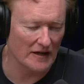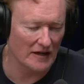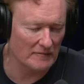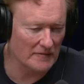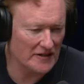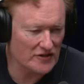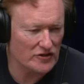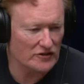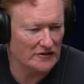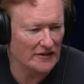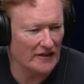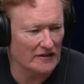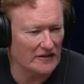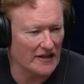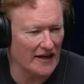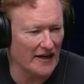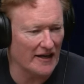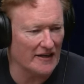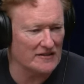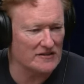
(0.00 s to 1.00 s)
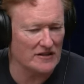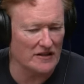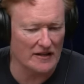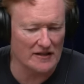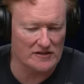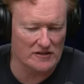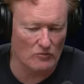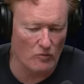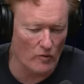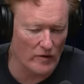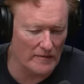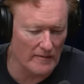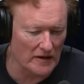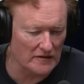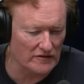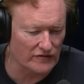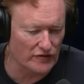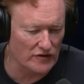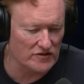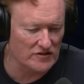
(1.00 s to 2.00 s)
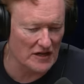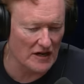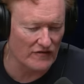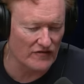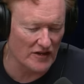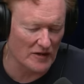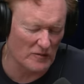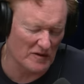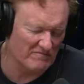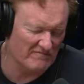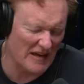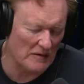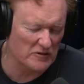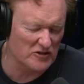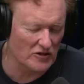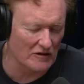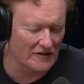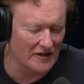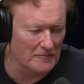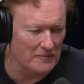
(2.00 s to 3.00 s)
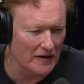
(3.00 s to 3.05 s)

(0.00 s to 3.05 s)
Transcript: And these are little kids. And I said, Well, what about the first half? And they went, That was already